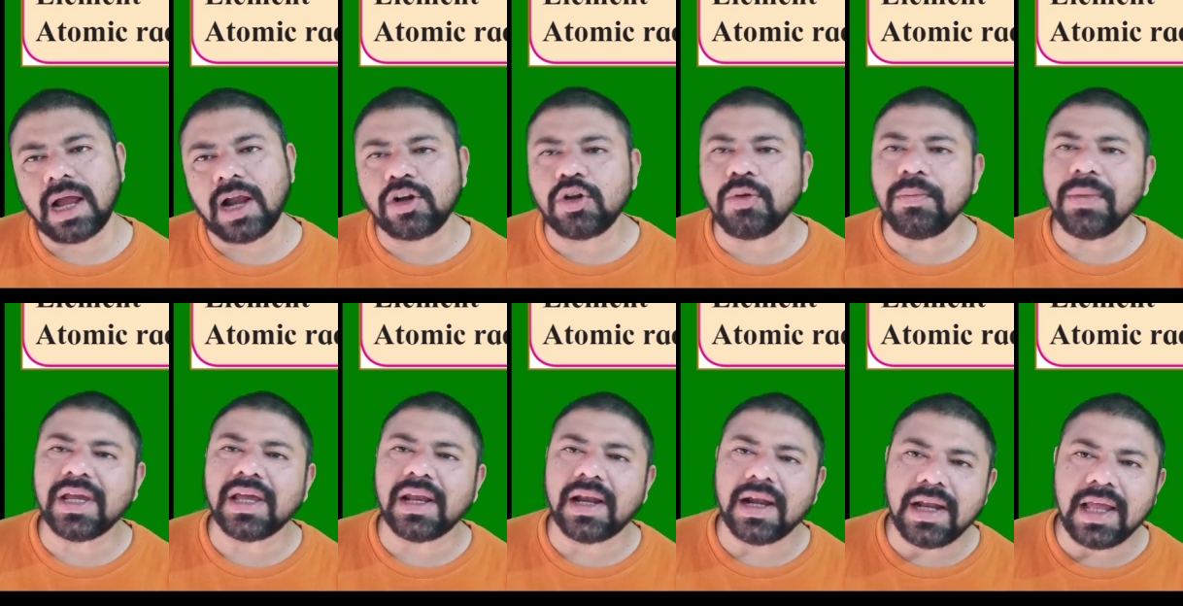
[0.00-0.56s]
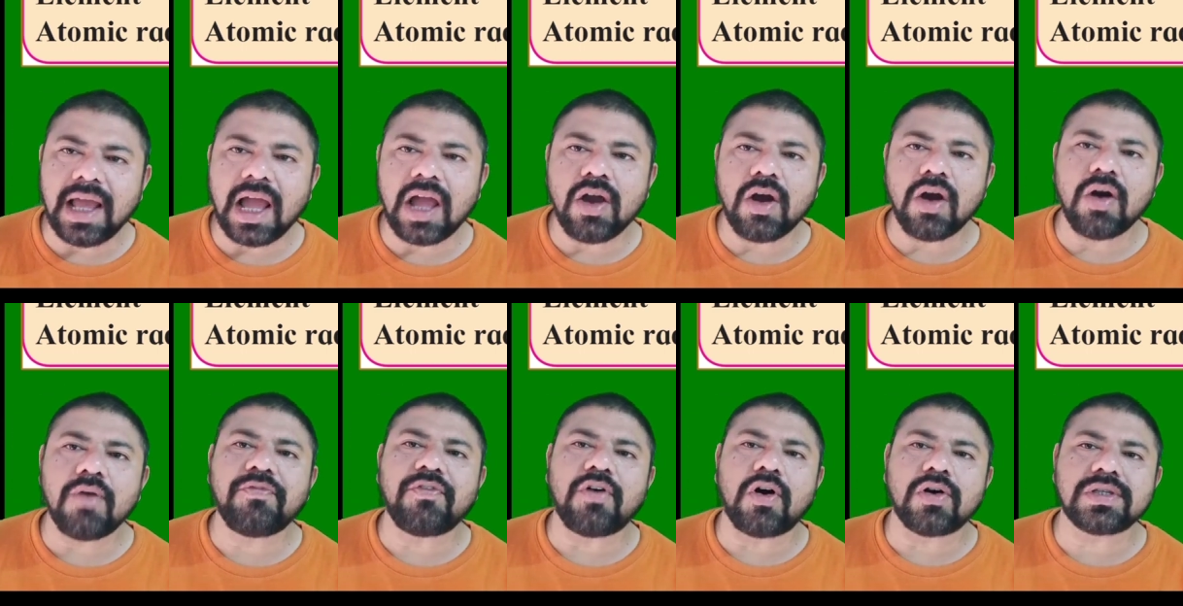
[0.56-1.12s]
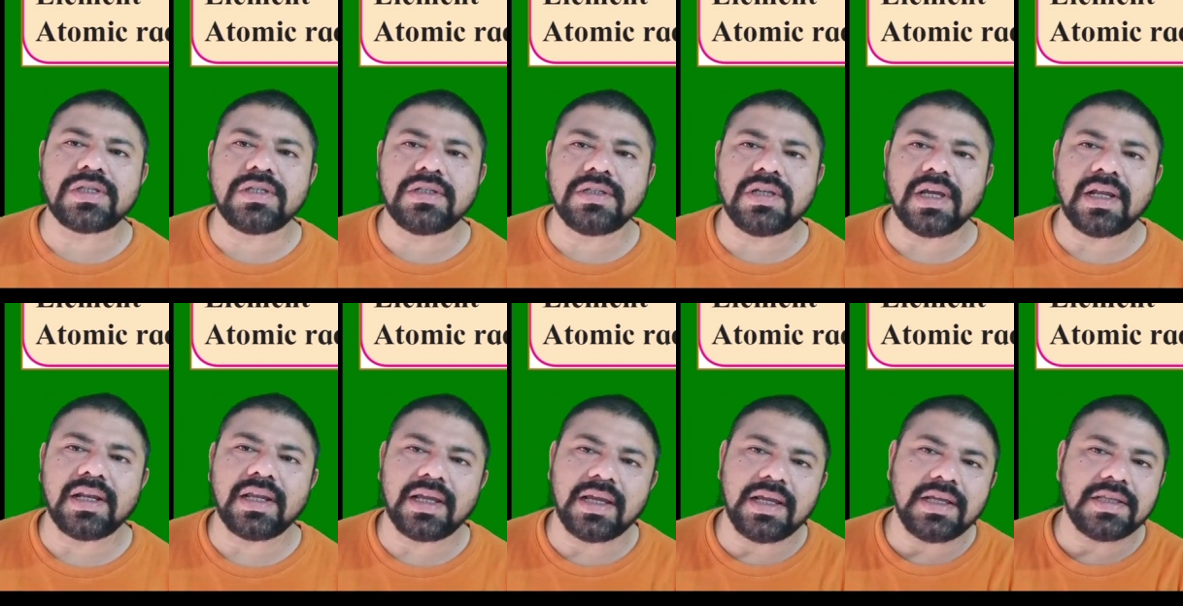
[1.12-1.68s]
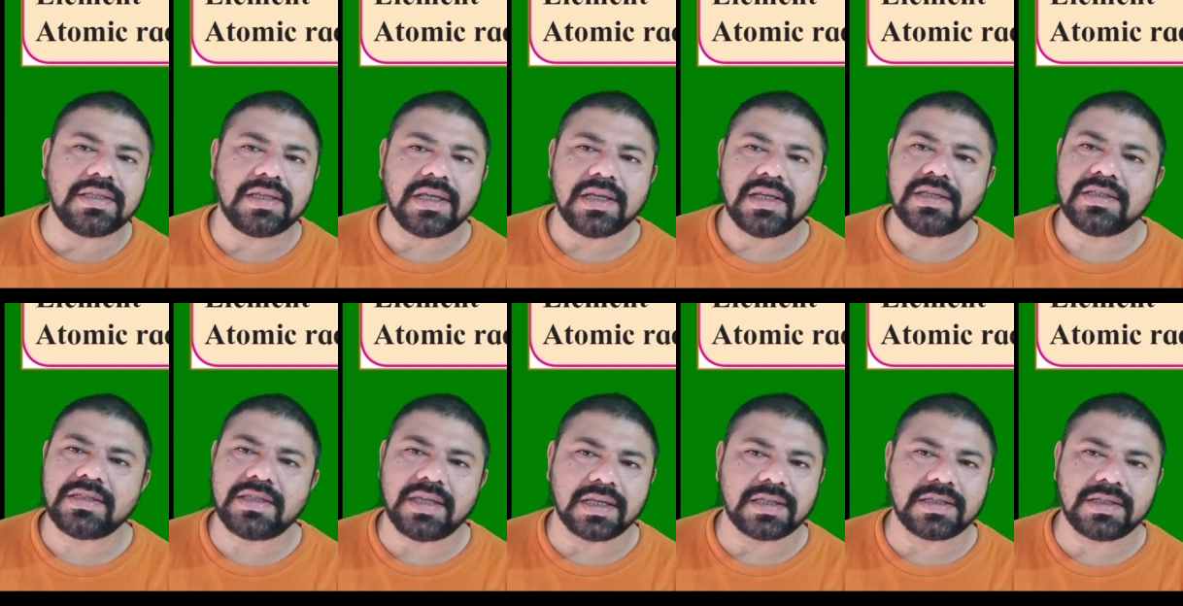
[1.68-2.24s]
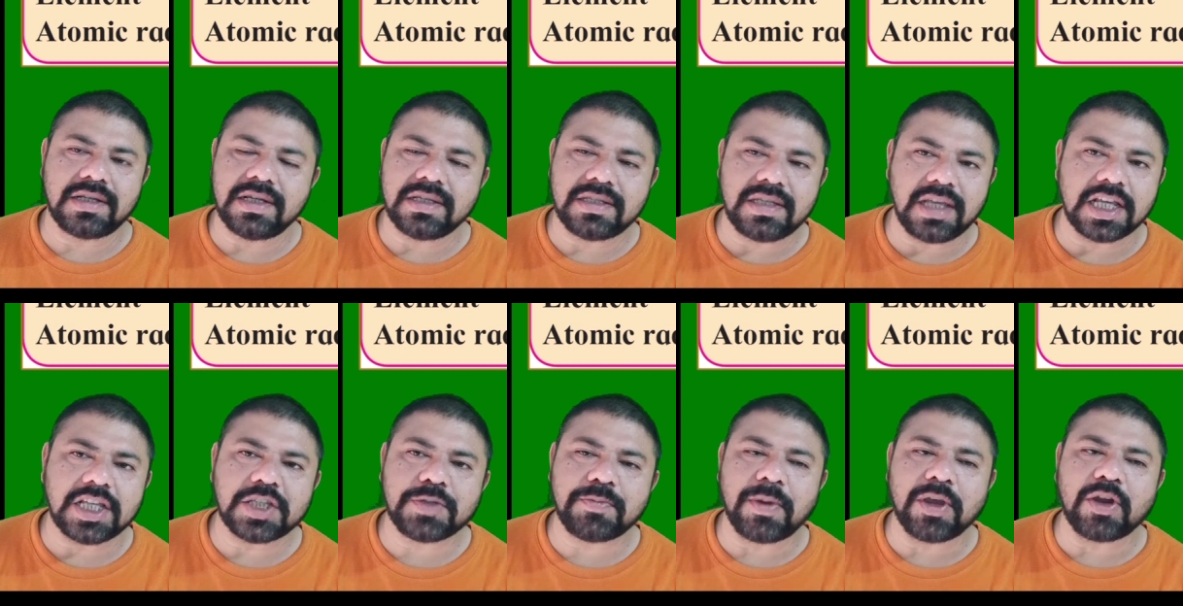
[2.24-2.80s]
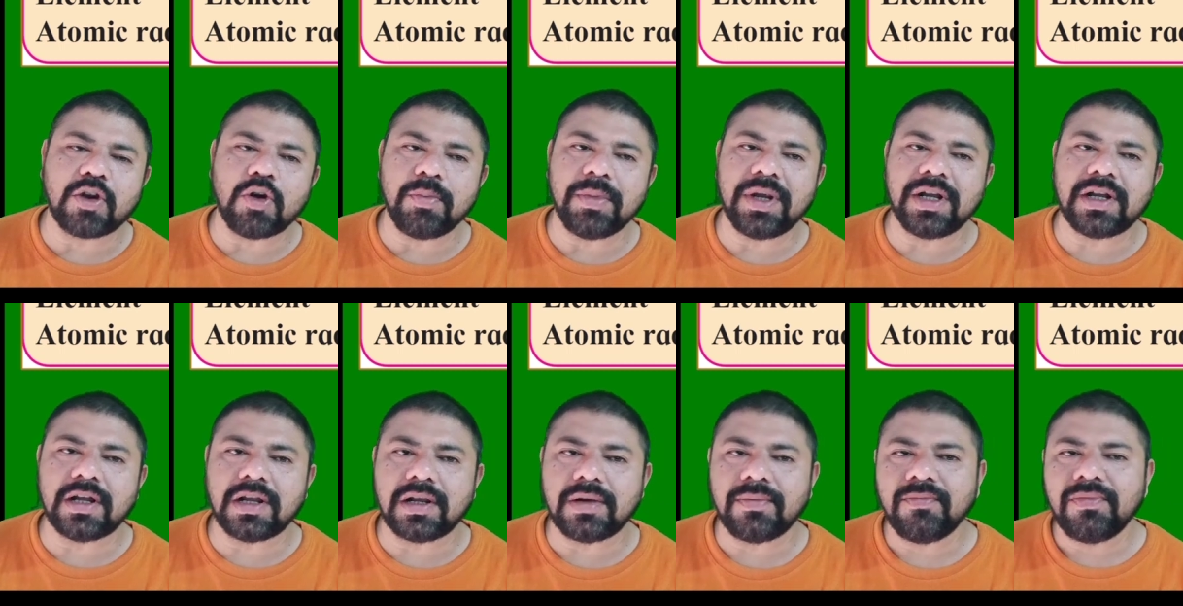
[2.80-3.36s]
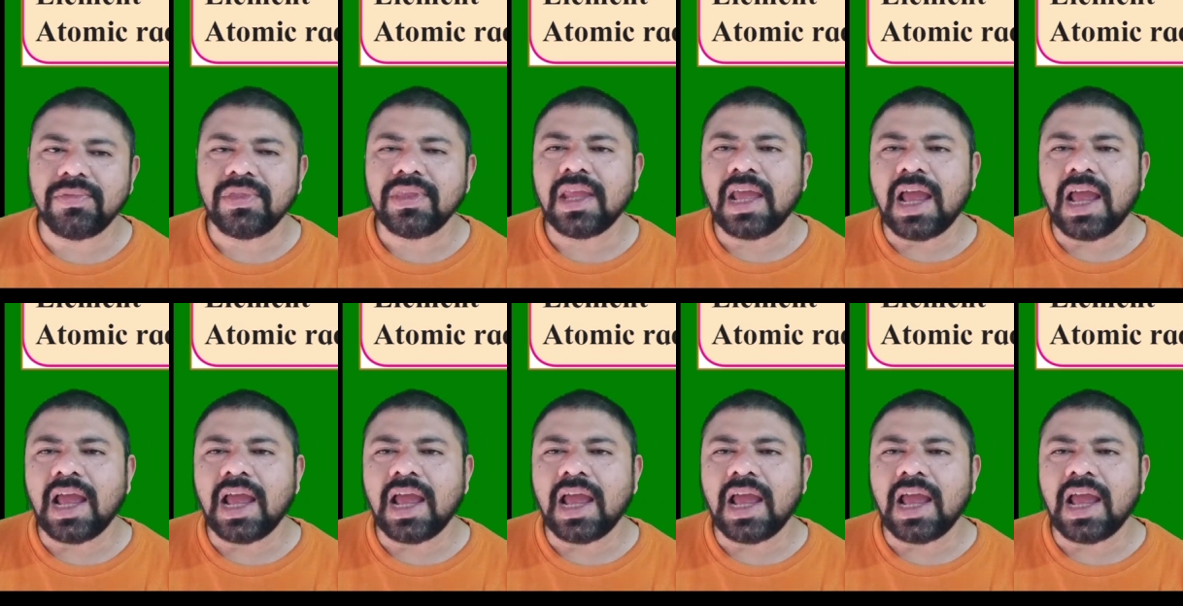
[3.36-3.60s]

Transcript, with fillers: atomic radii of oxygen is sixty-six picometer.